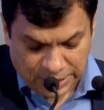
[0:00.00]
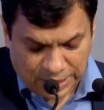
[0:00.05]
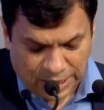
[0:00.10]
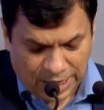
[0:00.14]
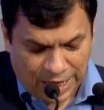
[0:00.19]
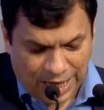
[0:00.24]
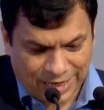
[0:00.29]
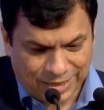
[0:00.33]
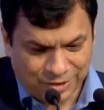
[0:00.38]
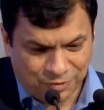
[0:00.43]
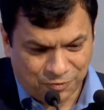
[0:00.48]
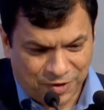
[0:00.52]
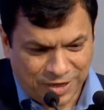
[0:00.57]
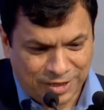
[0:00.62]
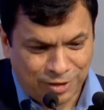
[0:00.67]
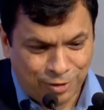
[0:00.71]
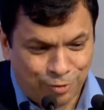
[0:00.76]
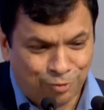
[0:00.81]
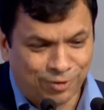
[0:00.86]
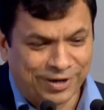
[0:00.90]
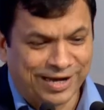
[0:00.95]
And when you
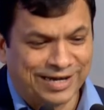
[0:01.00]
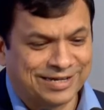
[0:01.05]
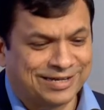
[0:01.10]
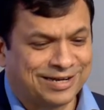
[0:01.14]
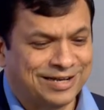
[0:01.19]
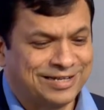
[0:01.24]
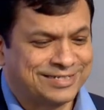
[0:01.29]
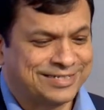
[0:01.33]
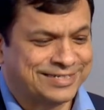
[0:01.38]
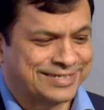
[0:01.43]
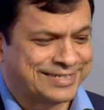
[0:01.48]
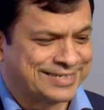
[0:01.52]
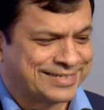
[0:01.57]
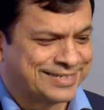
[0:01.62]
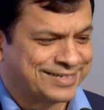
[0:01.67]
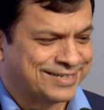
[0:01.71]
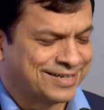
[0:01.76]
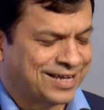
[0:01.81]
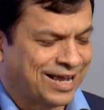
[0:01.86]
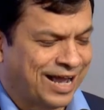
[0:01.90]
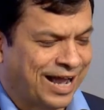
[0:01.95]
look at culture,
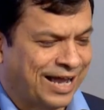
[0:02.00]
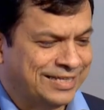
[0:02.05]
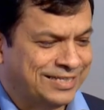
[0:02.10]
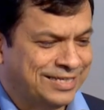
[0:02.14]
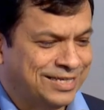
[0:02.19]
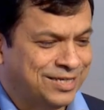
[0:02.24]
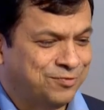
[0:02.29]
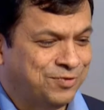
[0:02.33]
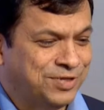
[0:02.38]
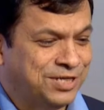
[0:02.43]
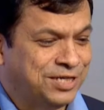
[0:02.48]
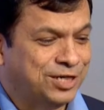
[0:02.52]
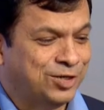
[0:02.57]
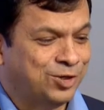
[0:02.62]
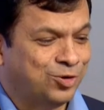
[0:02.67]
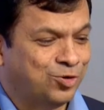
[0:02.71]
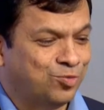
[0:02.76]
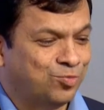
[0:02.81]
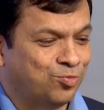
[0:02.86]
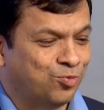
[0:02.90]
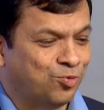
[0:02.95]
I think we need
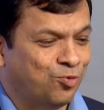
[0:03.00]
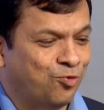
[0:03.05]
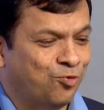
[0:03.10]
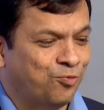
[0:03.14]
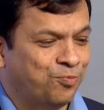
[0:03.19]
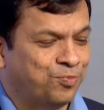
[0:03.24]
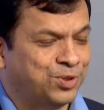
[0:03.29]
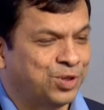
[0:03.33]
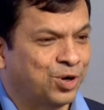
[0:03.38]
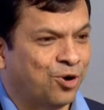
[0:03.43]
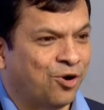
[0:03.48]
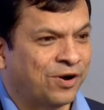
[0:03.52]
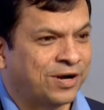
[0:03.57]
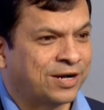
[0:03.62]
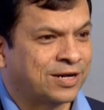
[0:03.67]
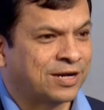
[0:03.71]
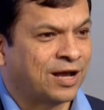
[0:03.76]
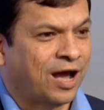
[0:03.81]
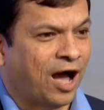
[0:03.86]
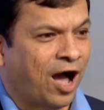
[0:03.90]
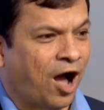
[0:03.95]
to move
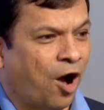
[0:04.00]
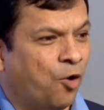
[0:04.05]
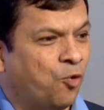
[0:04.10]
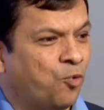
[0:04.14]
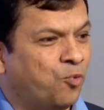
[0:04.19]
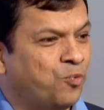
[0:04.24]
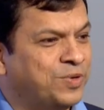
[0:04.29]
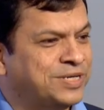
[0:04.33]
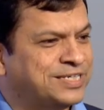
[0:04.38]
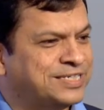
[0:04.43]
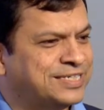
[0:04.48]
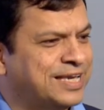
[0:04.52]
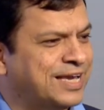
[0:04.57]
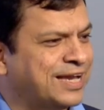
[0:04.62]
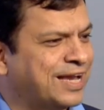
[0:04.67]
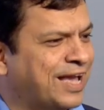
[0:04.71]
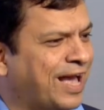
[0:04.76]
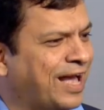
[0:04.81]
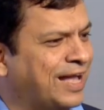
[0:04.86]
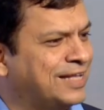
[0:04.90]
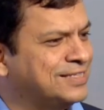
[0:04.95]
beyond how we shake
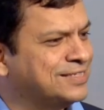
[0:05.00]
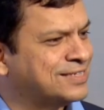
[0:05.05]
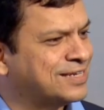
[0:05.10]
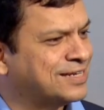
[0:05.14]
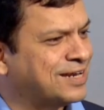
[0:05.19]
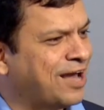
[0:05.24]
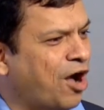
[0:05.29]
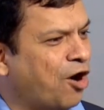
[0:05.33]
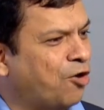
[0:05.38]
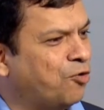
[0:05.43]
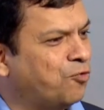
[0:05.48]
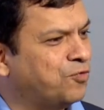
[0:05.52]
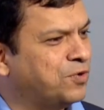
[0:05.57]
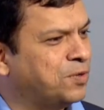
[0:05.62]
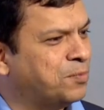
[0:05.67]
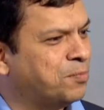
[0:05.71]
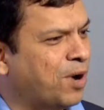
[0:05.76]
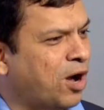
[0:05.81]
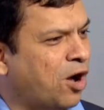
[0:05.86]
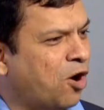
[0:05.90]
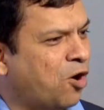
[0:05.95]
hands and how we
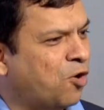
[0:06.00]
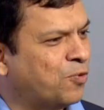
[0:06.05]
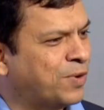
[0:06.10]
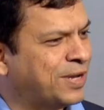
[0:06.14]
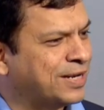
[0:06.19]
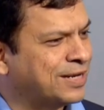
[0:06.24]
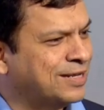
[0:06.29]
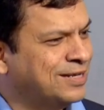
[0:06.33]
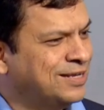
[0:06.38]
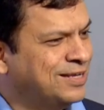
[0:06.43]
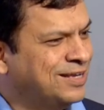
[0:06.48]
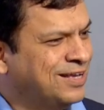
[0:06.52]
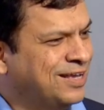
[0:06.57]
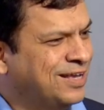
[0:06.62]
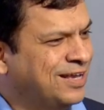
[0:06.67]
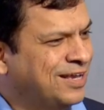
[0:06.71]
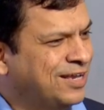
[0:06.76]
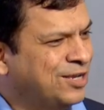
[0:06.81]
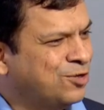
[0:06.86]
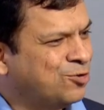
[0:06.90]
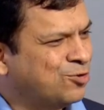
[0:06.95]
bow and...
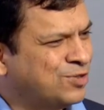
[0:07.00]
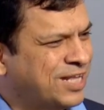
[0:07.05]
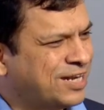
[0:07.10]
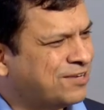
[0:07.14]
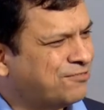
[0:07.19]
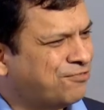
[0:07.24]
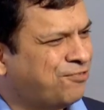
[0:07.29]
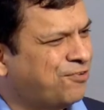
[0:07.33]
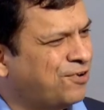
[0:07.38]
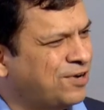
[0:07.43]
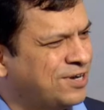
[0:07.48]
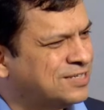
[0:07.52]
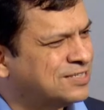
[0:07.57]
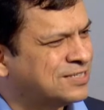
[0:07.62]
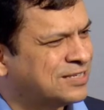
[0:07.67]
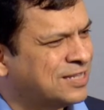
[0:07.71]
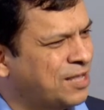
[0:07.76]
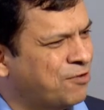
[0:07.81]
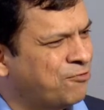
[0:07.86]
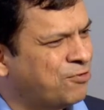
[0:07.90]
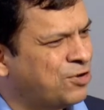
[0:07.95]
You know, that first
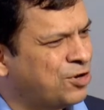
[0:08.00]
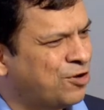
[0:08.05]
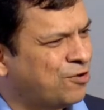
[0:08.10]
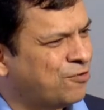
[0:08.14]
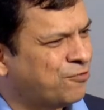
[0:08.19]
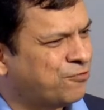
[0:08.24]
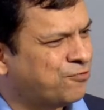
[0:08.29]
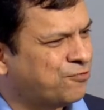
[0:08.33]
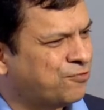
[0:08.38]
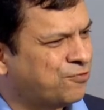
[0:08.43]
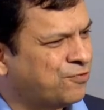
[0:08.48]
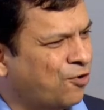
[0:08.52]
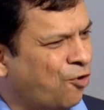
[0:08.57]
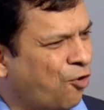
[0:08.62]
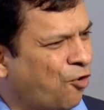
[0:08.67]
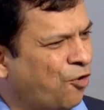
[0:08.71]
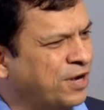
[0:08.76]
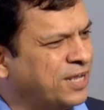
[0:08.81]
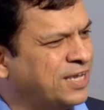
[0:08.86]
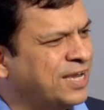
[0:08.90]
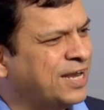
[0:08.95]
level of
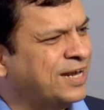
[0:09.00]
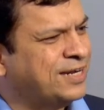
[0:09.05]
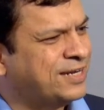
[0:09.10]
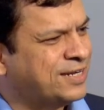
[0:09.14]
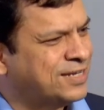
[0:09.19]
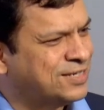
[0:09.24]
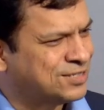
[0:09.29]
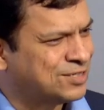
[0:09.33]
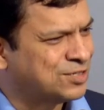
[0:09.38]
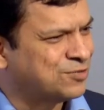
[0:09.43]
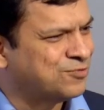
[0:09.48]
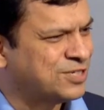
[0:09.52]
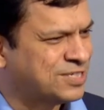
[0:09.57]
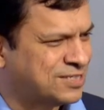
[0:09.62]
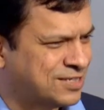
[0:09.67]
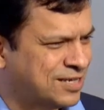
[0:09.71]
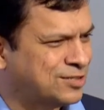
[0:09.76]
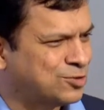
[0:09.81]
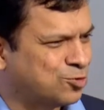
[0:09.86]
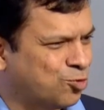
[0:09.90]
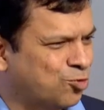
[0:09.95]
orientation which
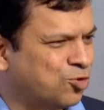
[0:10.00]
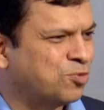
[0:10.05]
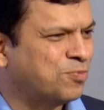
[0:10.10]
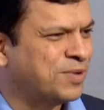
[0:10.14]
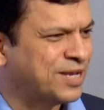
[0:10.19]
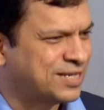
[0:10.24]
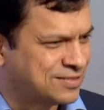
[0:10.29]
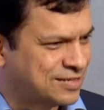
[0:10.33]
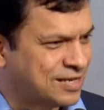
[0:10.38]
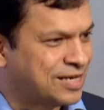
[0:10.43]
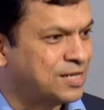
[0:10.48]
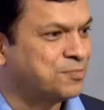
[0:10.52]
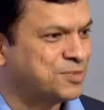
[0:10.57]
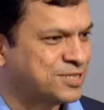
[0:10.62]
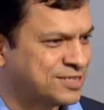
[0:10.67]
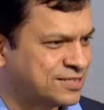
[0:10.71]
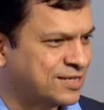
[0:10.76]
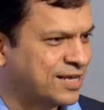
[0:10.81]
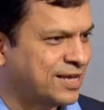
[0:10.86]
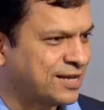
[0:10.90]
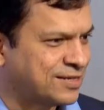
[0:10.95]
says don't make silly
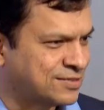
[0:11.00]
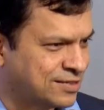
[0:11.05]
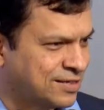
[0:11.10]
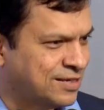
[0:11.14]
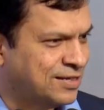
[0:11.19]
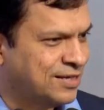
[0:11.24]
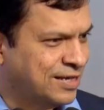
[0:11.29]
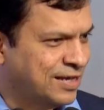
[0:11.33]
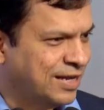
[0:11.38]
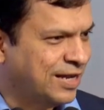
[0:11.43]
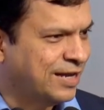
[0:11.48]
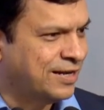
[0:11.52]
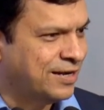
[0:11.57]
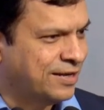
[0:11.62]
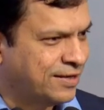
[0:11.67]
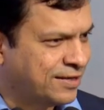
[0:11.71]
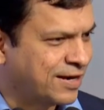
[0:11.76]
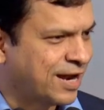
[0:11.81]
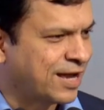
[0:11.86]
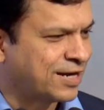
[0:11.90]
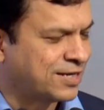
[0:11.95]
mistakes in
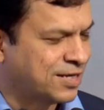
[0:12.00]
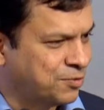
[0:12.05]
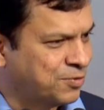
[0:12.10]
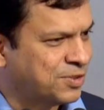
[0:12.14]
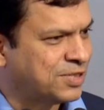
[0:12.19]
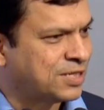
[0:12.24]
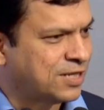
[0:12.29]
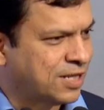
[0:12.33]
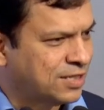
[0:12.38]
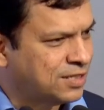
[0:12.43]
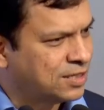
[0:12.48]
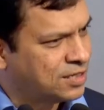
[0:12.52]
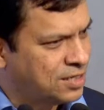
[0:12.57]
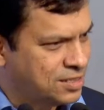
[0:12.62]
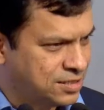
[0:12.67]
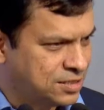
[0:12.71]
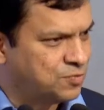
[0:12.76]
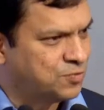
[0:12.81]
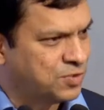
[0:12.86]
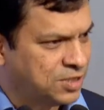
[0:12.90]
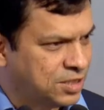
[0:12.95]
interacting with another
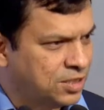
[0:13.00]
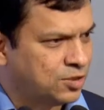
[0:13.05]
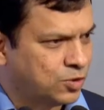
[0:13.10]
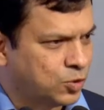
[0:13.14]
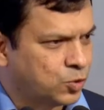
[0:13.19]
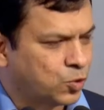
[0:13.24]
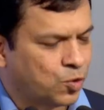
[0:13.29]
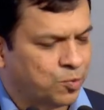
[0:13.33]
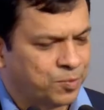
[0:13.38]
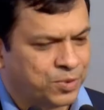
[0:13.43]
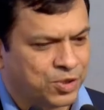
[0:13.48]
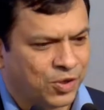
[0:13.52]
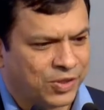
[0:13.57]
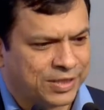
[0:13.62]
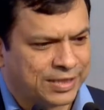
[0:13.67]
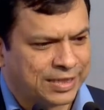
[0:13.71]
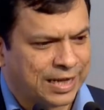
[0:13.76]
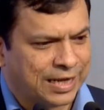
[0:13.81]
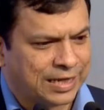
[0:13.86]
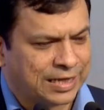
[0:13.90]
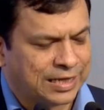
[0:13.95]
culture, we need to grow beyond
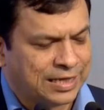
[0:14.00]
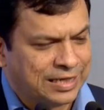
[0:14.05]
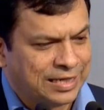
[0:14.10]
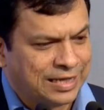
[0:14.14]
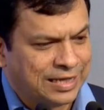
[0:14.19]
that.